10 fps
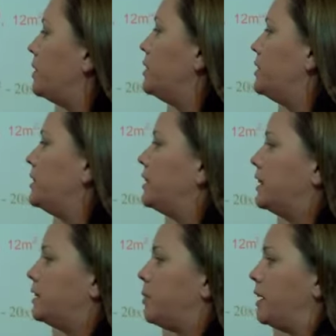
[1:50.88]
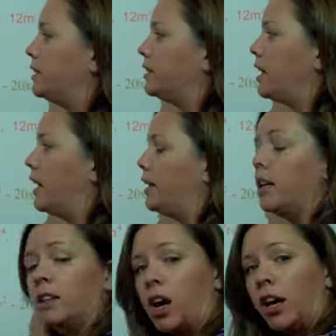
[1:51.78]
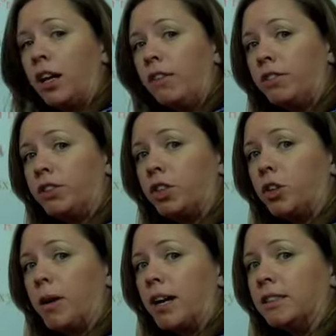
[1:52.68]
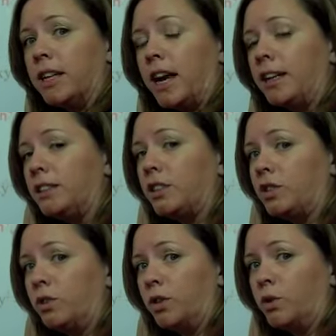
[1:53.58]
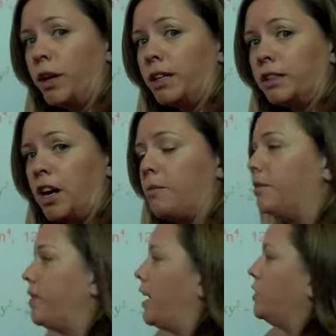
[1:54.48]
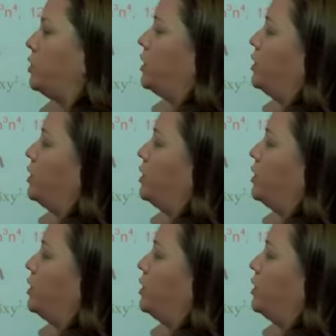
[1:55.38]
plus 6x minus 9. Not every term has an x, so the greatest common factor